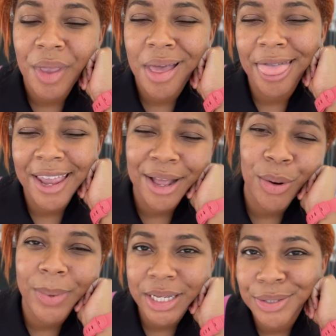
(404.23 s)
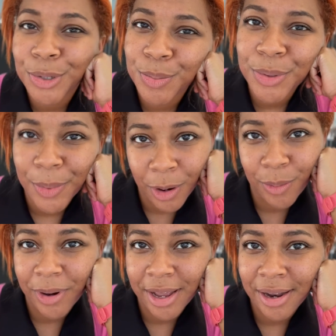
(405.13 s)
I think it'll be soups
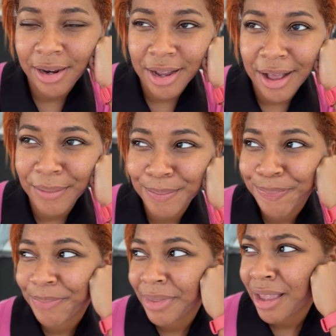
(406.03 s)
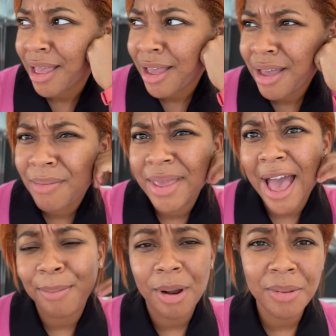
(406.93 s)
appropriate um but yeah
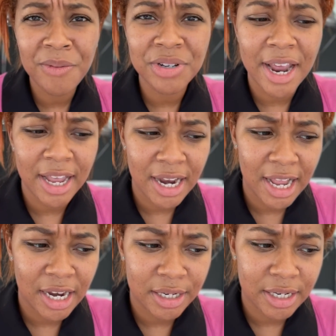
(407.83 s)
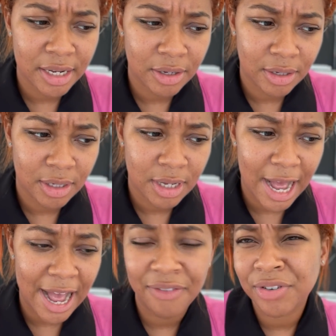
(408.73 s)
probably won't check in again until
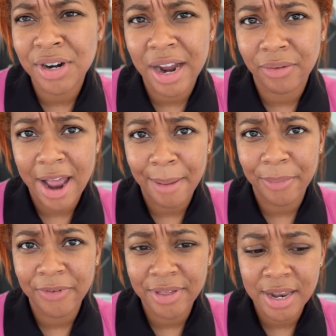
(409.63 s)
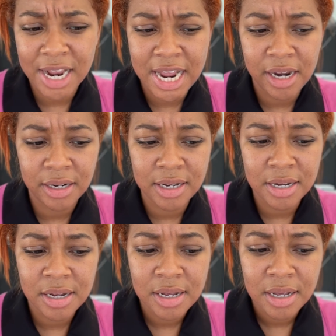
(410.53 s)
after I wrap for the night
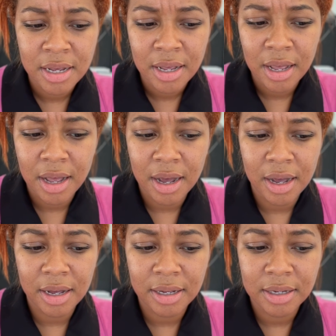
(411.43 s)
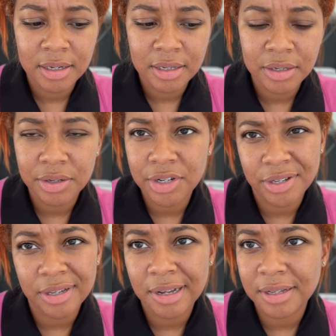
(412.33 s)
uh
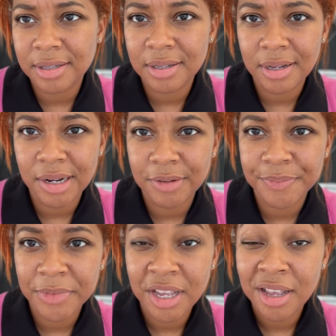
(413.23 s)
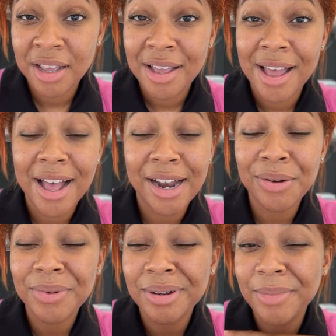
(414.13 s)
just because you know I
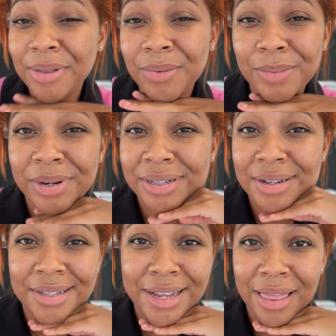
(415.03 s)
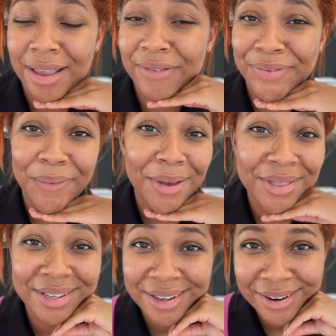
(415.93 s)
don't want to be the one person on set that gives away all
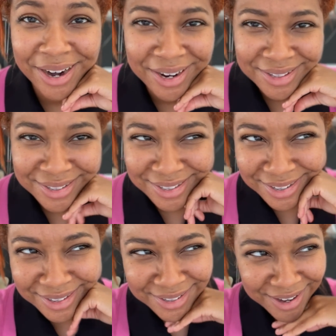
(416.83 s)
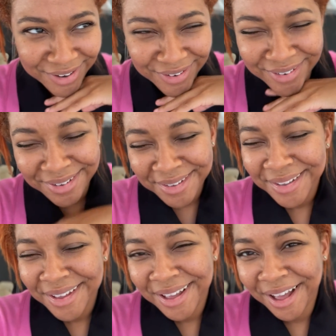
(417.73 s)
the secrets so
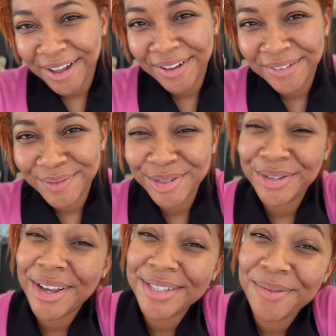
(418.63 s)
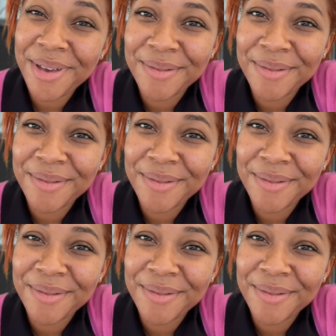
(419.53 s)
um we will see you guys in a bit